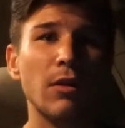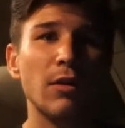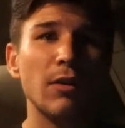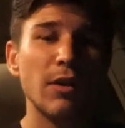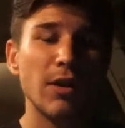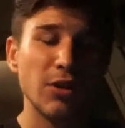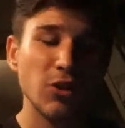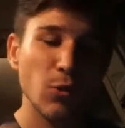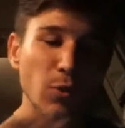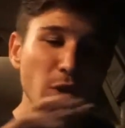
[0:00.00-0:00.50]

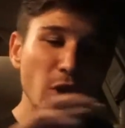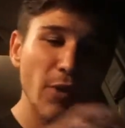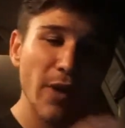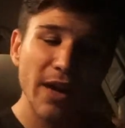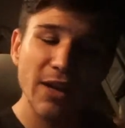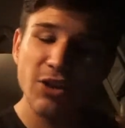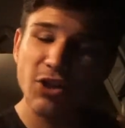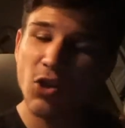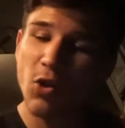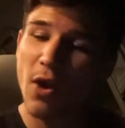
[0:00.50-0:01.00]
So we don't
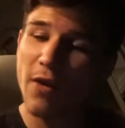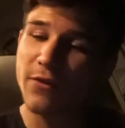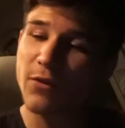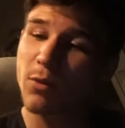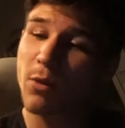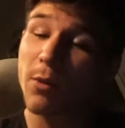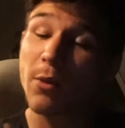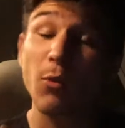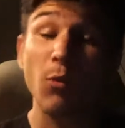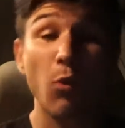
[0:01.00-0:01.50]
actually go after
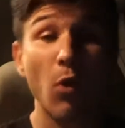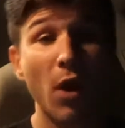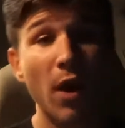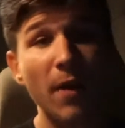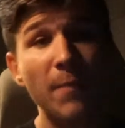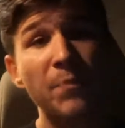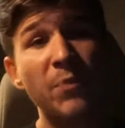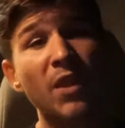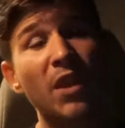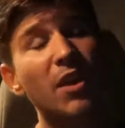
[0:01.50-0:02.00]
what we want.
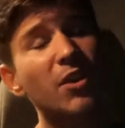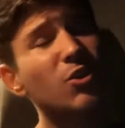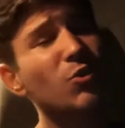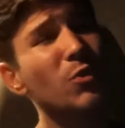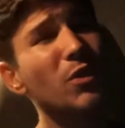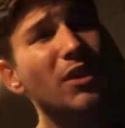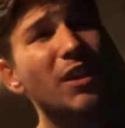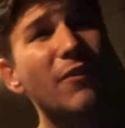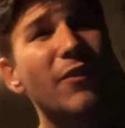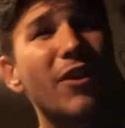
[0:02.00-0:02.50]
So we
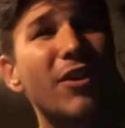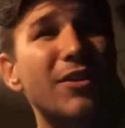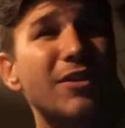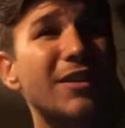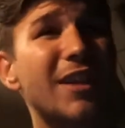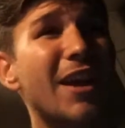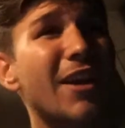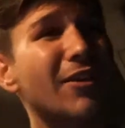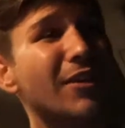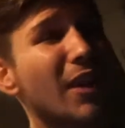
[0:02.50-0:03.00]
live our
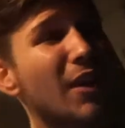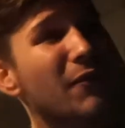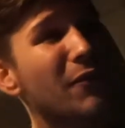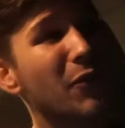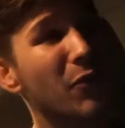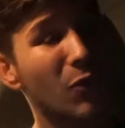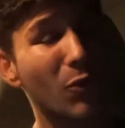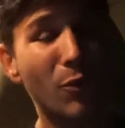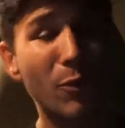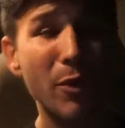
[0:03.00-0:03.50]
entire life
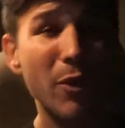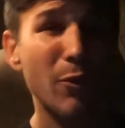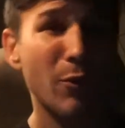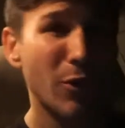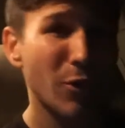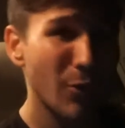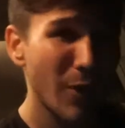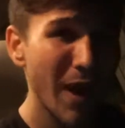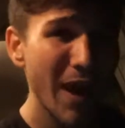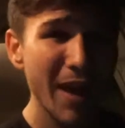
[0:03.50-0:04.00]
with
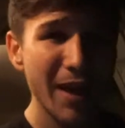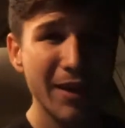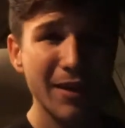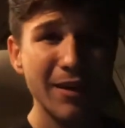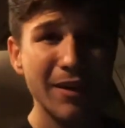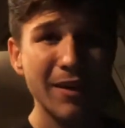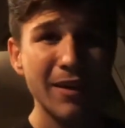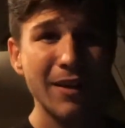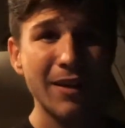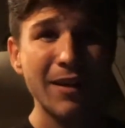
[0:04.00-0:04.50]
regret,
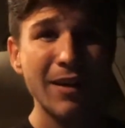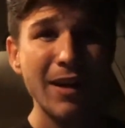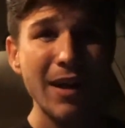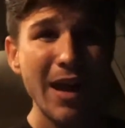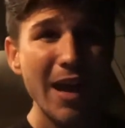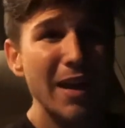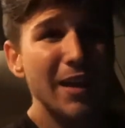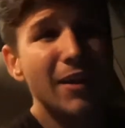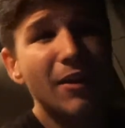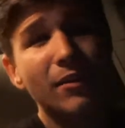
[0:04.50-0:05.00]

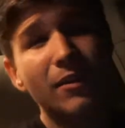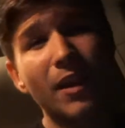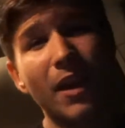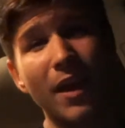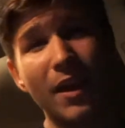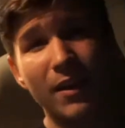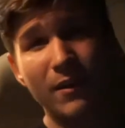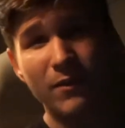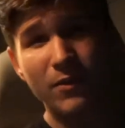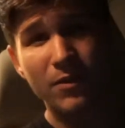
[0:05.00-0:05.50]
hating our
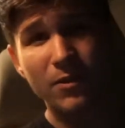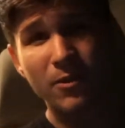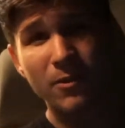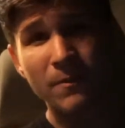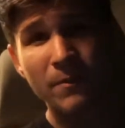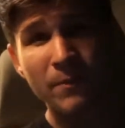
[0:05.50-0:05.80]
lives.